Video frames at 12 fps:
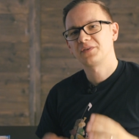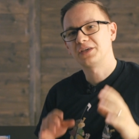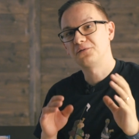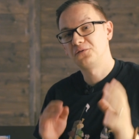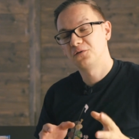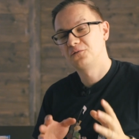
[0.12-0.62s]

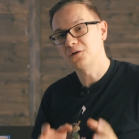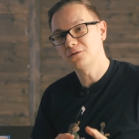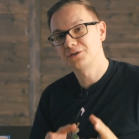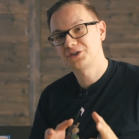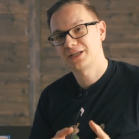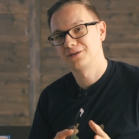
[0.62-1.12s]
If you follow
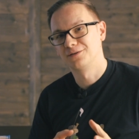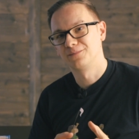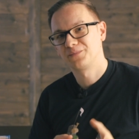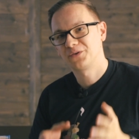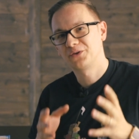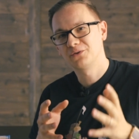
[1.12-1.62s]
the
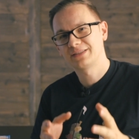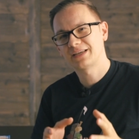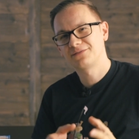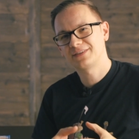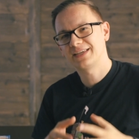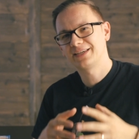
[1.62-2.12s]
channel, you know that
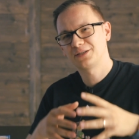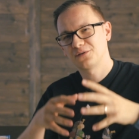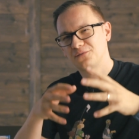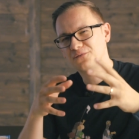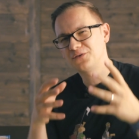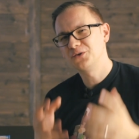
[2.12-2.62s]
I've taken
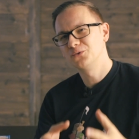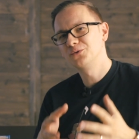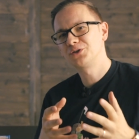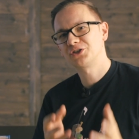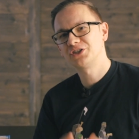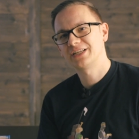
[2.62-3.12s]
a
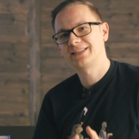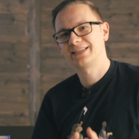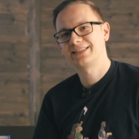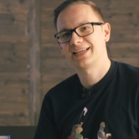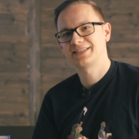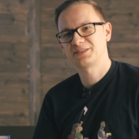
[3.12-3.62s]
few
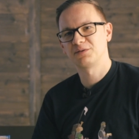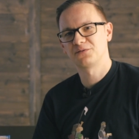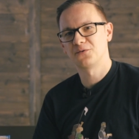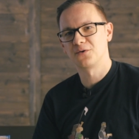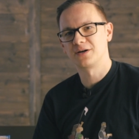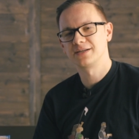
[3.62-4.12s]
genetic tests
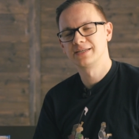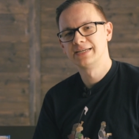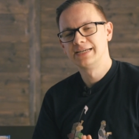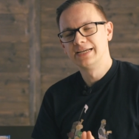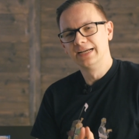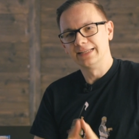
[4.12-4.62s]
before.
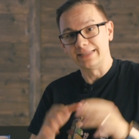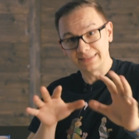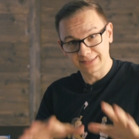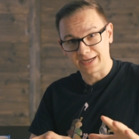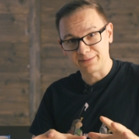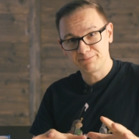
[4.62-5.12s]

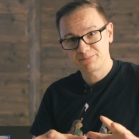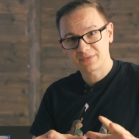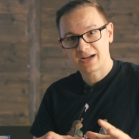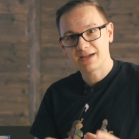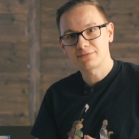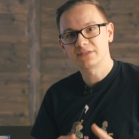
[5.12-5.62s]
This time,
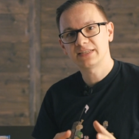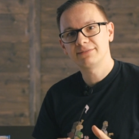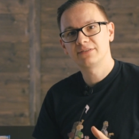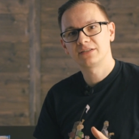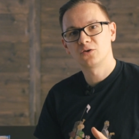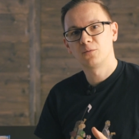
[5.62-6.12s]
I
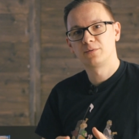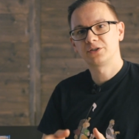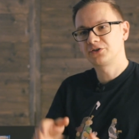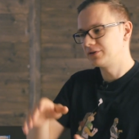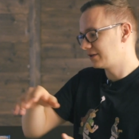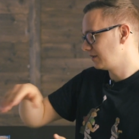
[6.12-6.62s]
received an
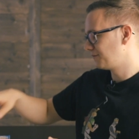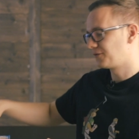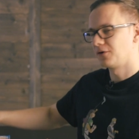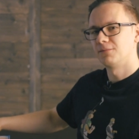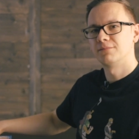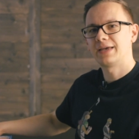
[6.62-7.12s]
opportunity
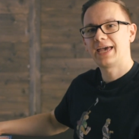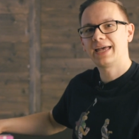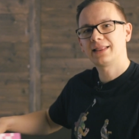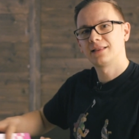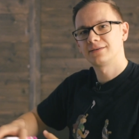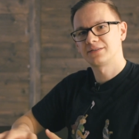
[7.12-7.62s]
from
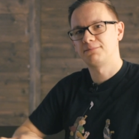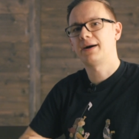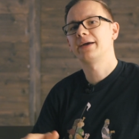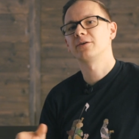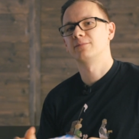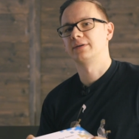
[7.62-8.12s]
Atlas
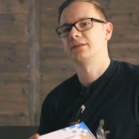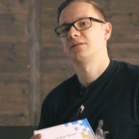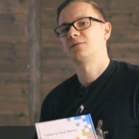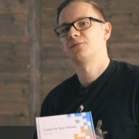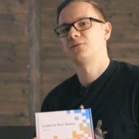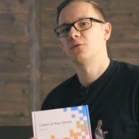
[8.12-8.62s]
Biomed
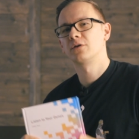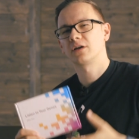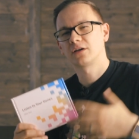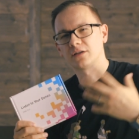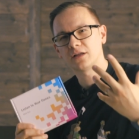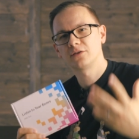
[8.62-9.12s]

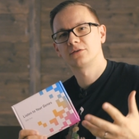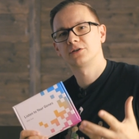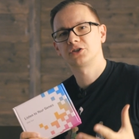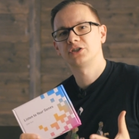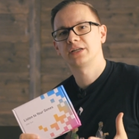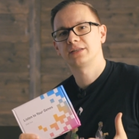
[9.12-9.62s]
for another
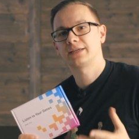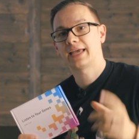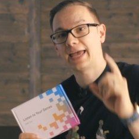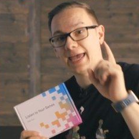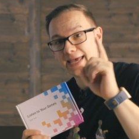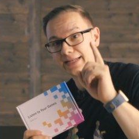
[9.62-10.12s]

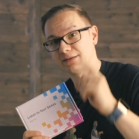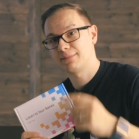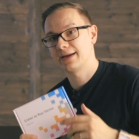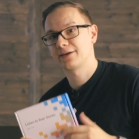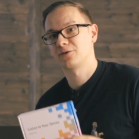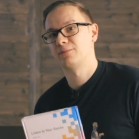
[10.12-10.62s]
genetic and
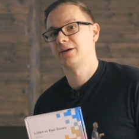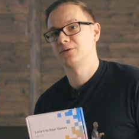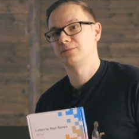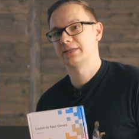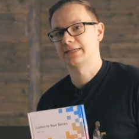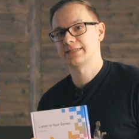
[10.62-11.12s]

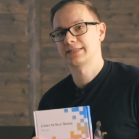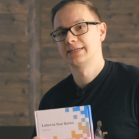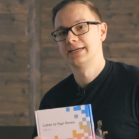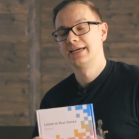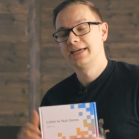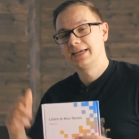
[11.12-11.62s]
microbiome test.
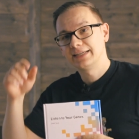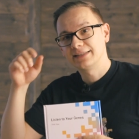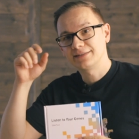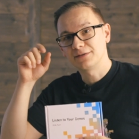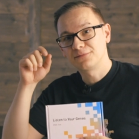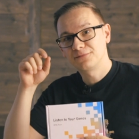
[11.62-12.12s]

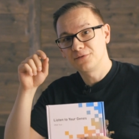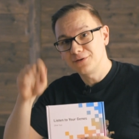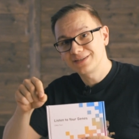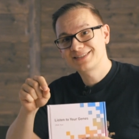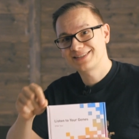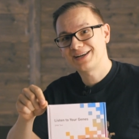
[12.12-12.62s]
The
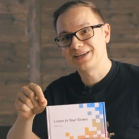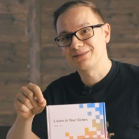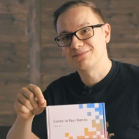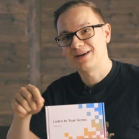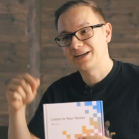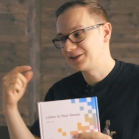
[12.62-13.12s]
first
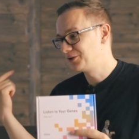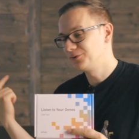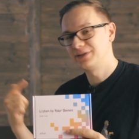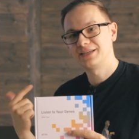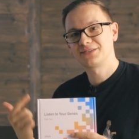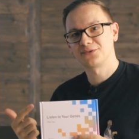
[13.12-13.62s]
time I
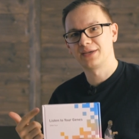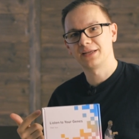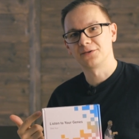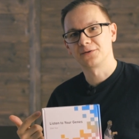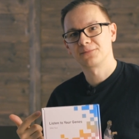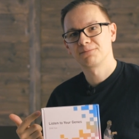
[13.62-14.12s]
do these
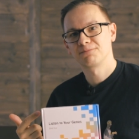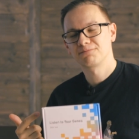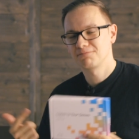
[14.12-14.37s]
together.